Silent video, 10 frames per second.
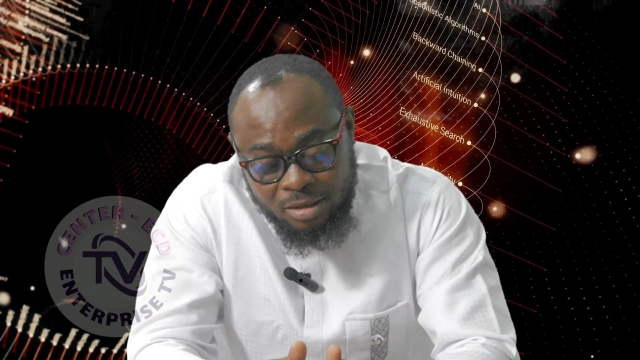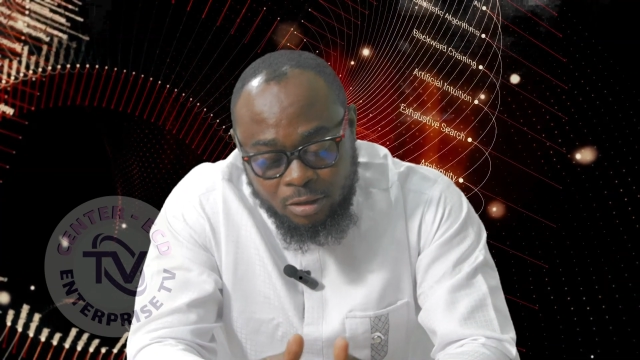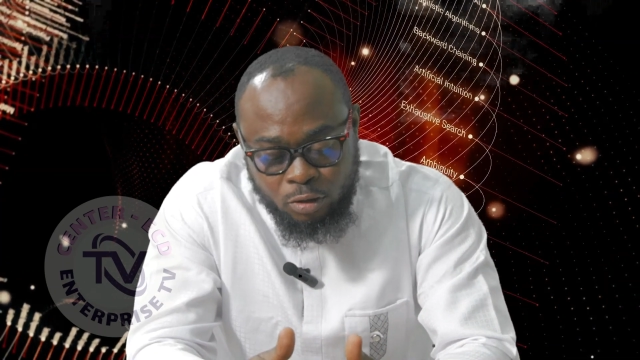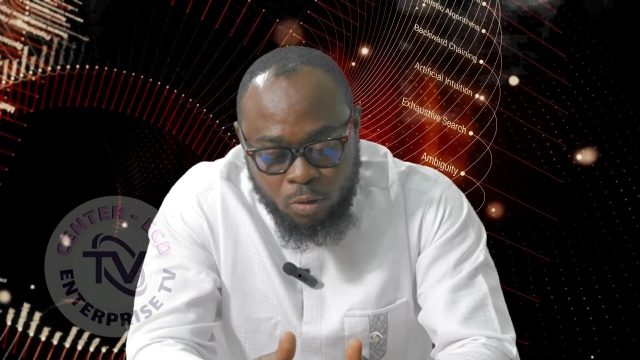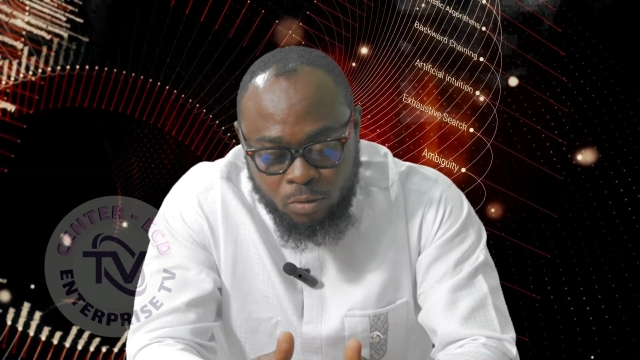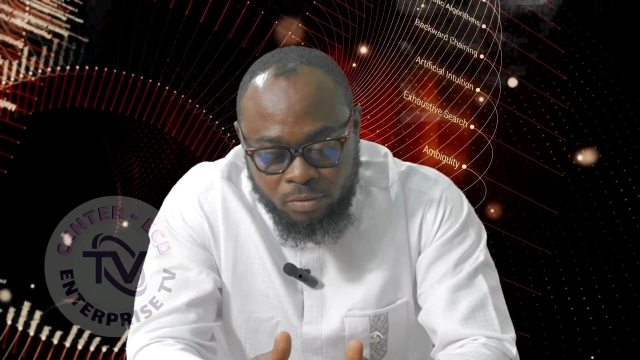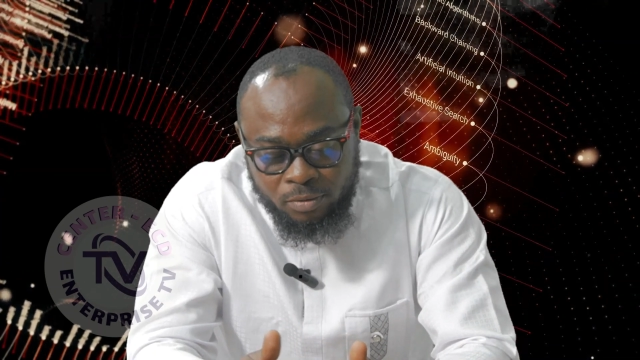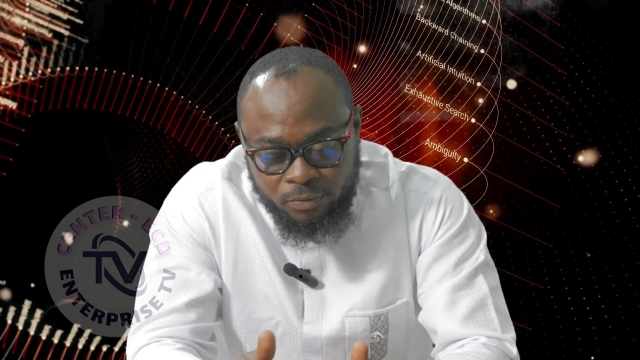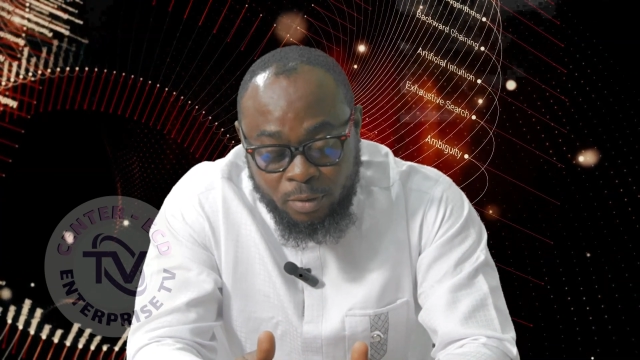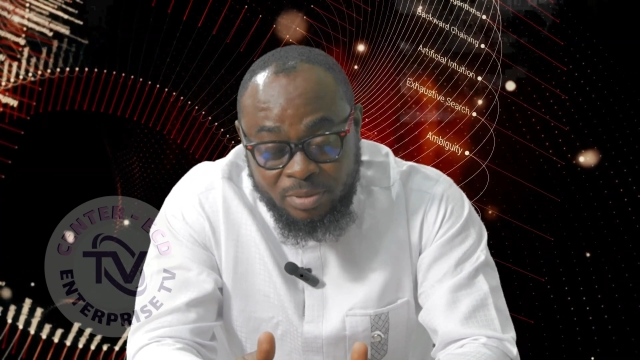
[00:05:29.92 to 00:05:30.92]

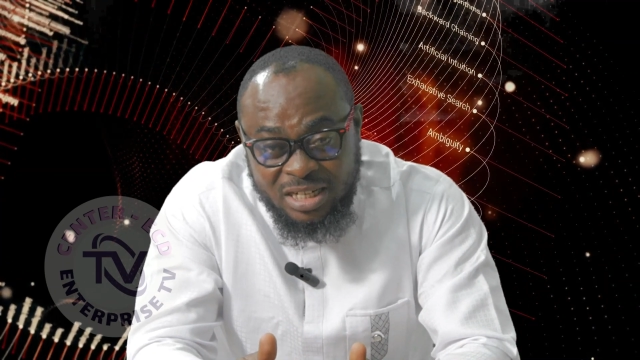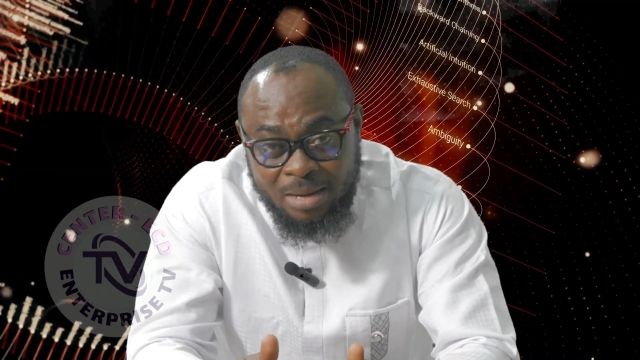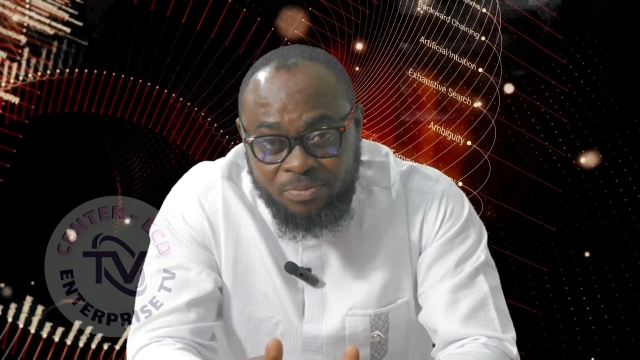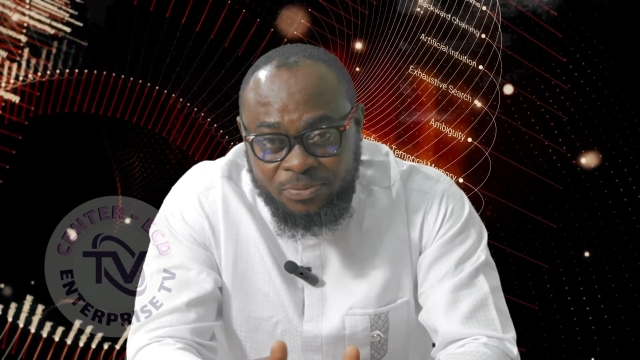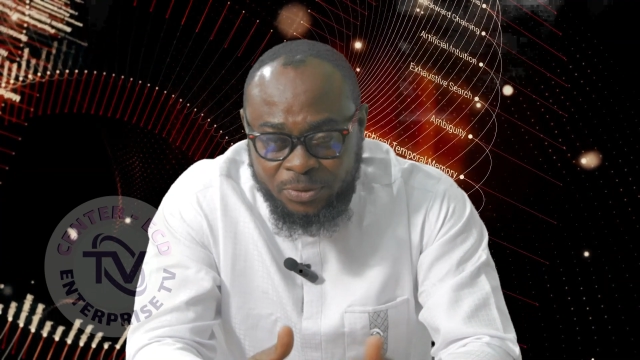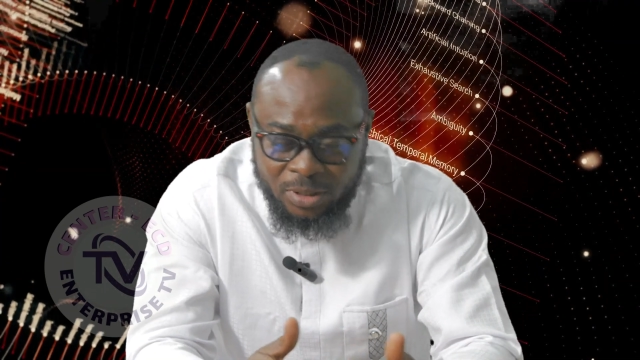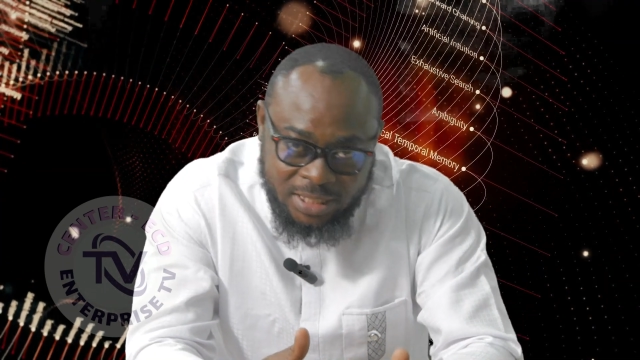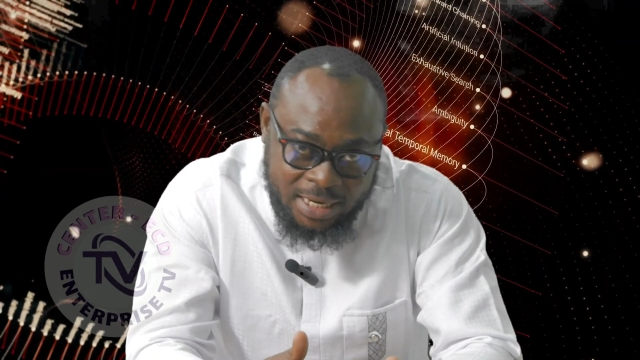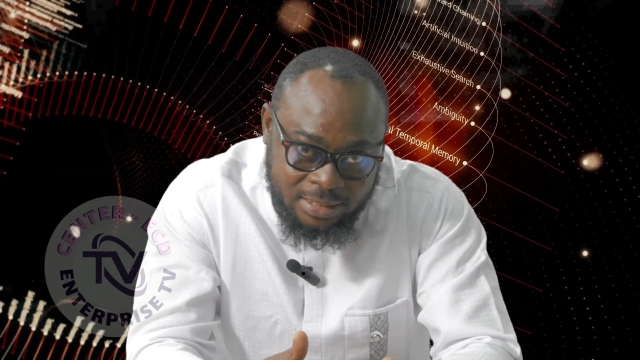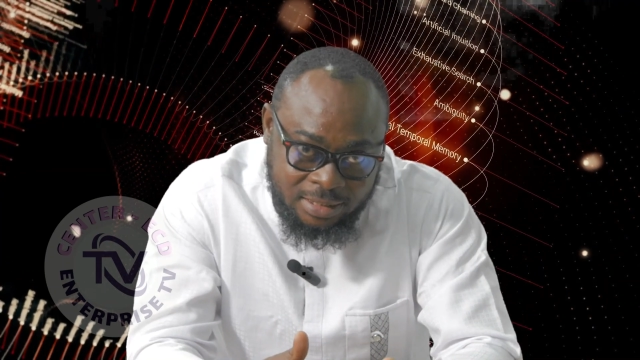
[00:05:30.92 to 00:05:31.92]
So from the name
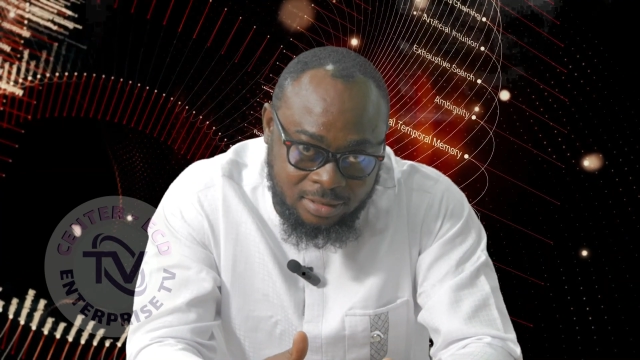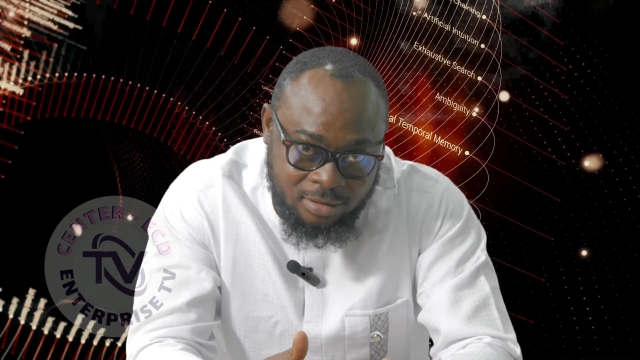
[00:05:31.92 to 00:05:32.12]
front-end,